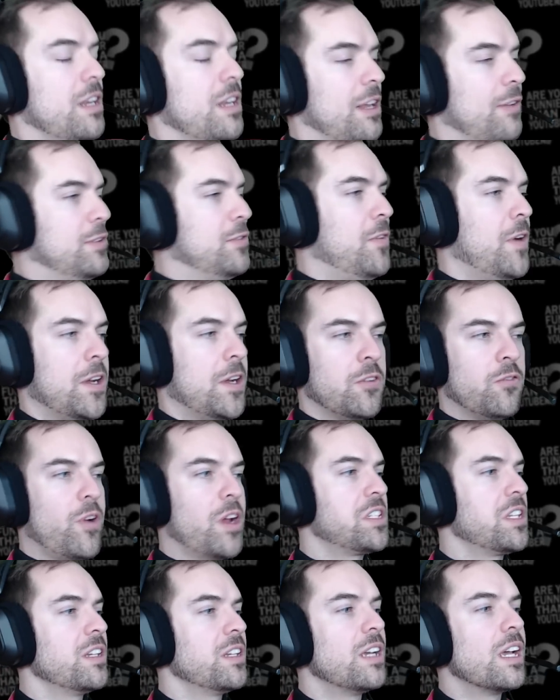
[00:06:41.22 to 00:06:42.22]
If it's
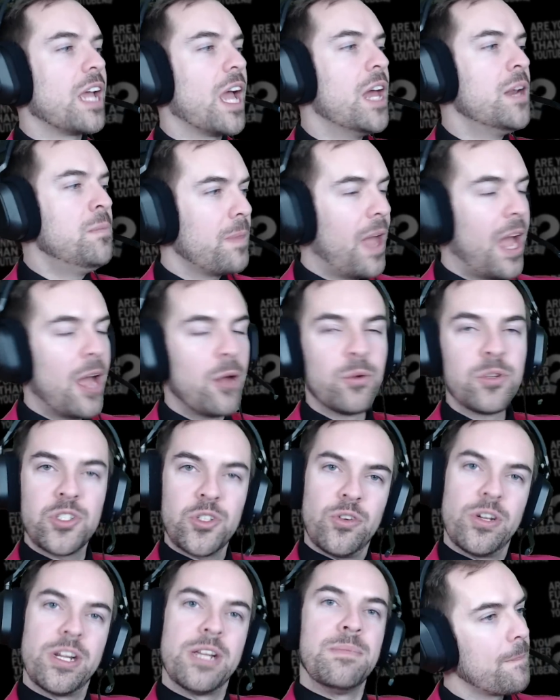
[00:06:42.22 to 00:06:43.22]
wrestling again, I will
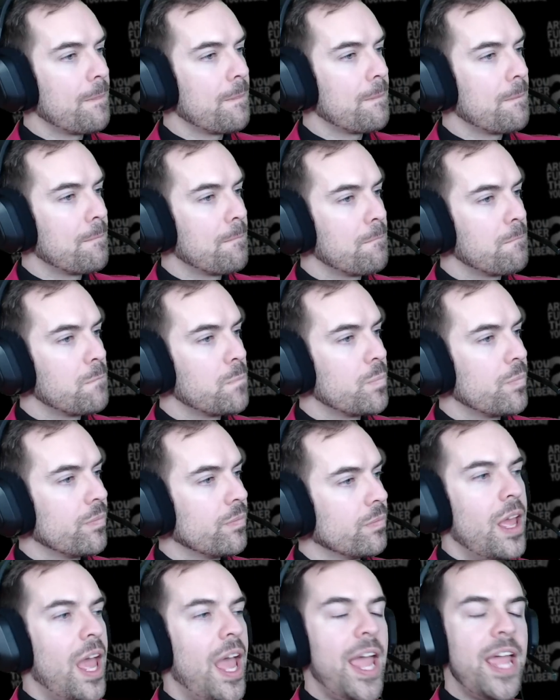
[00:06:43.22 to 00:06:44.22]
scream.
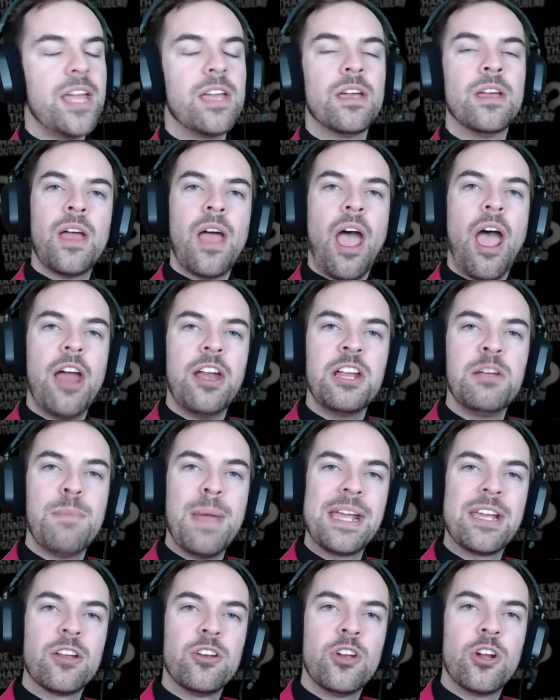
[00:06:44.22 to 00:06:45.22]
Hey, how do you
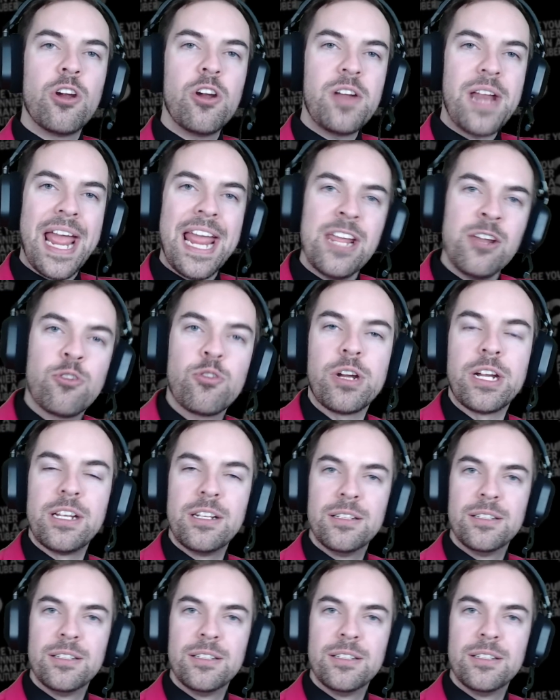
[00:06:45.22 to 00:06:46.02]
make a nerd angry?